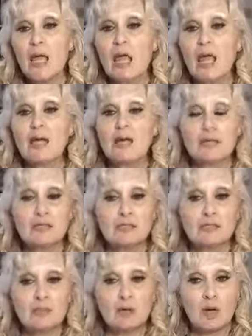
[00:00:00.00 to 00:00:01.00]

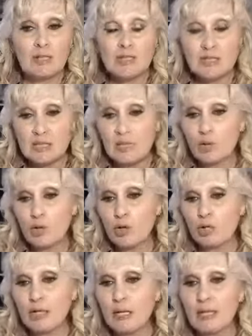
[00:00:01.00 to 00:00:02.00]
And I see them
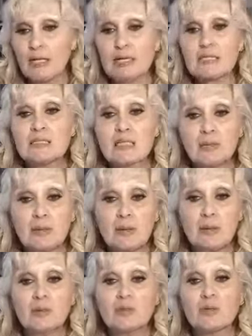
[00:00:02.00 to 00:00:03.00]
working and I see
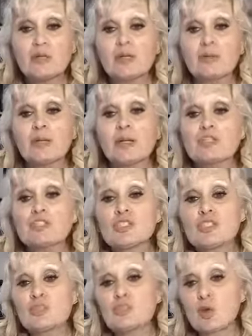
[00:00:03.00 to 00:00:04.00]
people doing them, but I
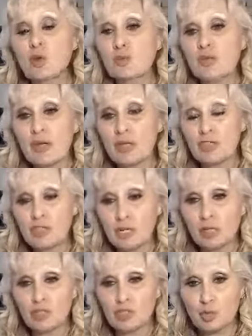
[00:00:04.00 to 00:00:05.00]
just don't think a
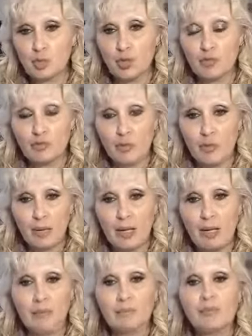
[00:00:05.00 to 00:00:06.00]
challenge will work for
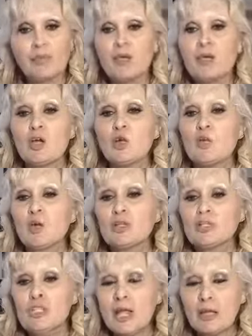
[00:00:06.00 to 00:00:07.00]
me. Well, a
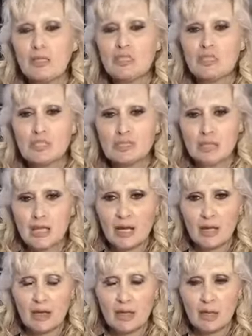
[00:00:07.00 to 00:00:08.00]
challenge is
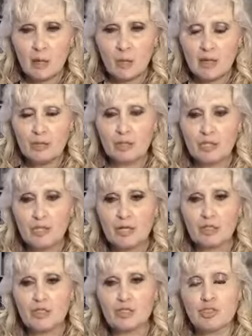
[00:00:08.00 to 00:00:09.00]
there, and I want you to
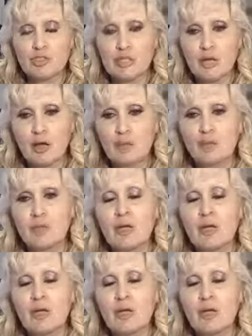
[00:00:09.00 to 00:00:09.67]
challenge yourself